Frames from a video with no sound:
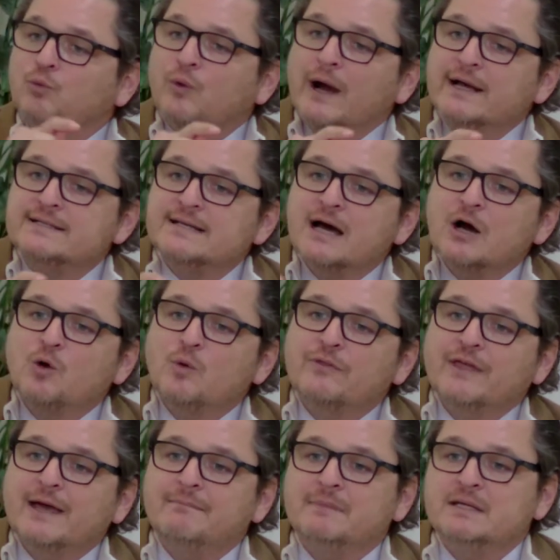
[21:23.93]
and write
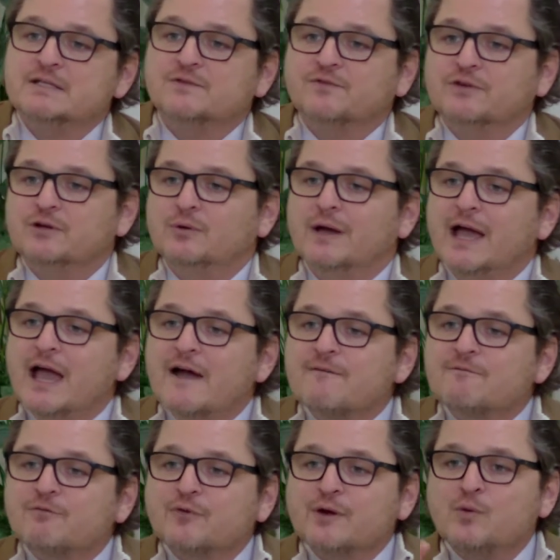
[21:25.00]
down what that means for you.
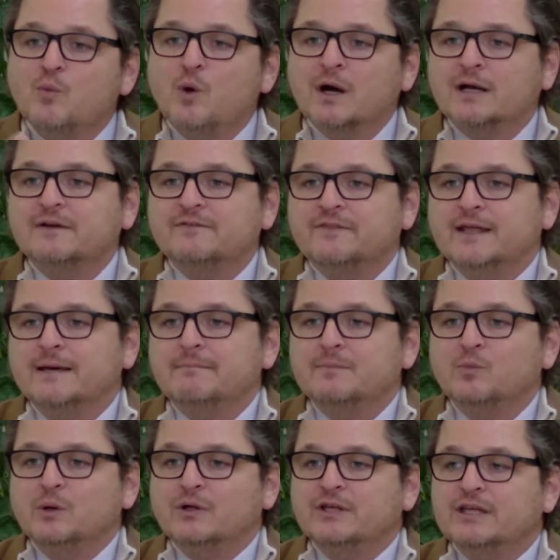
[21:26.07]
Every one of
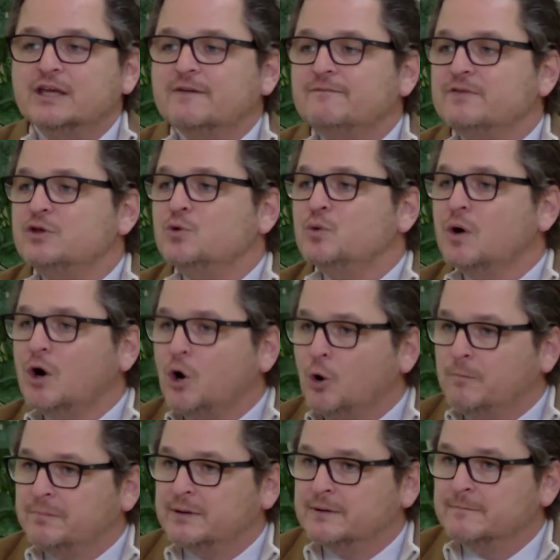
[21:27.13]
them will give you
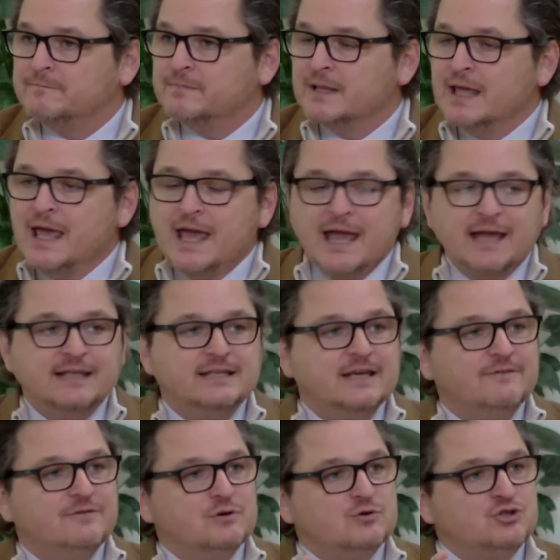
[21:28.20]
hope
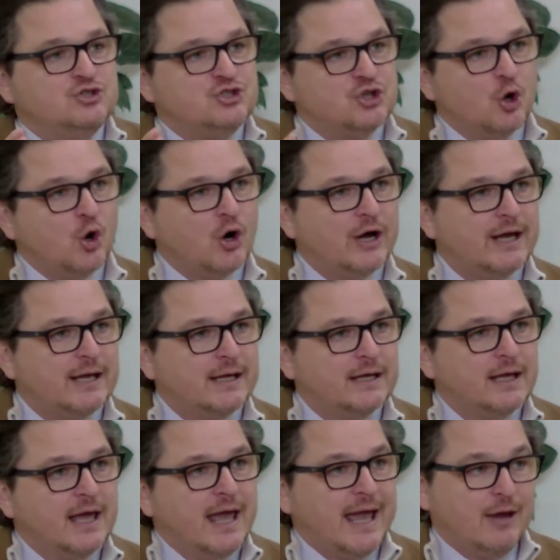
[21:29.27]
and give you
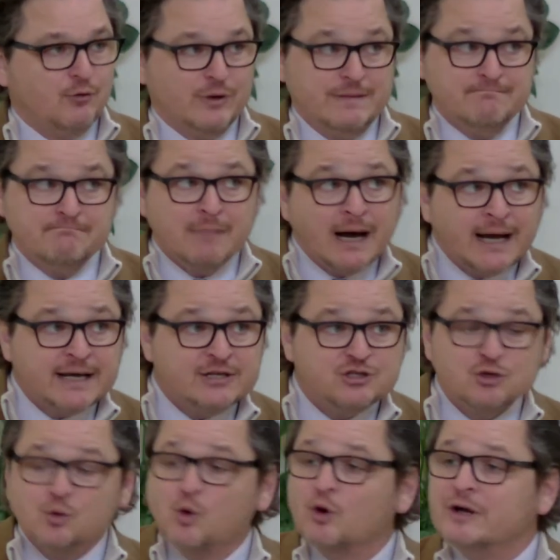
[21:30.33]
joy and
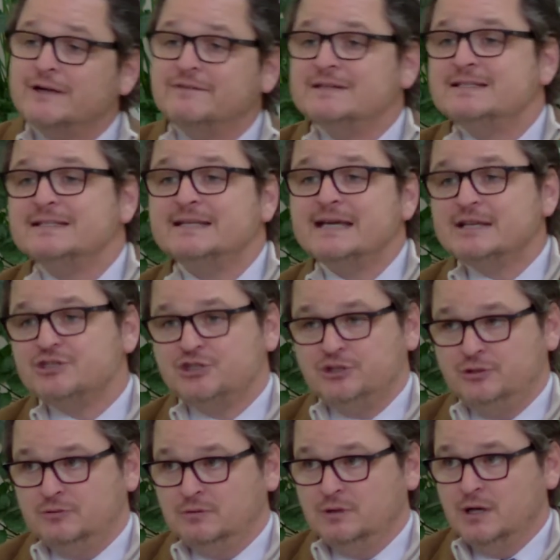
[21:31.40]
remind you or even
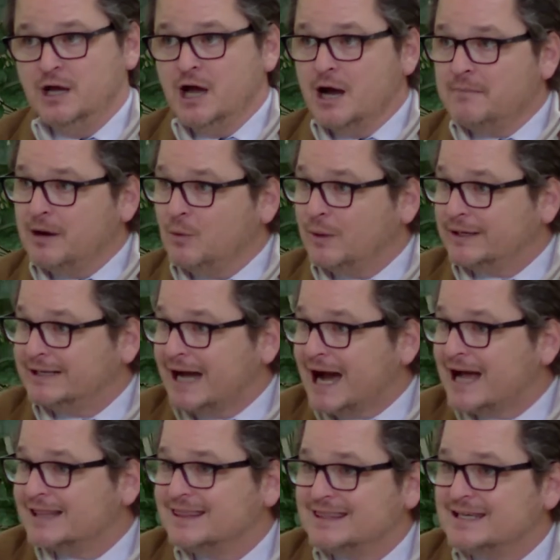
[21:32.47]
teach you about
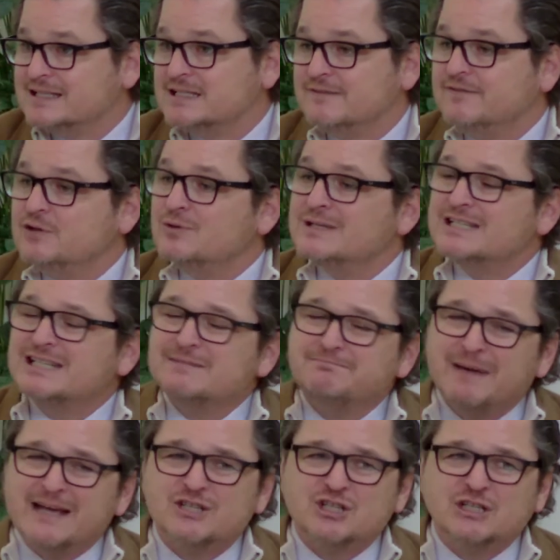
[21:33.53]
what God thinks of you,
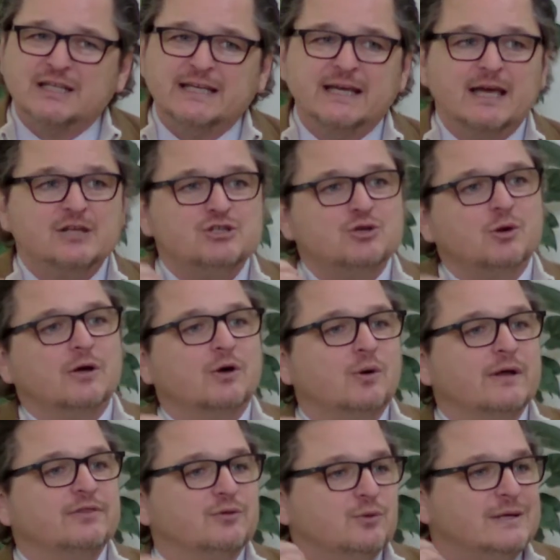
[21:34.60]
especially as you
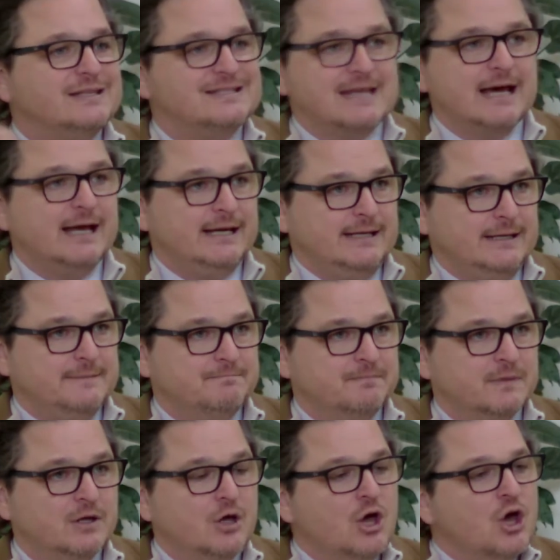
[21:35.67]
are going through anxiety.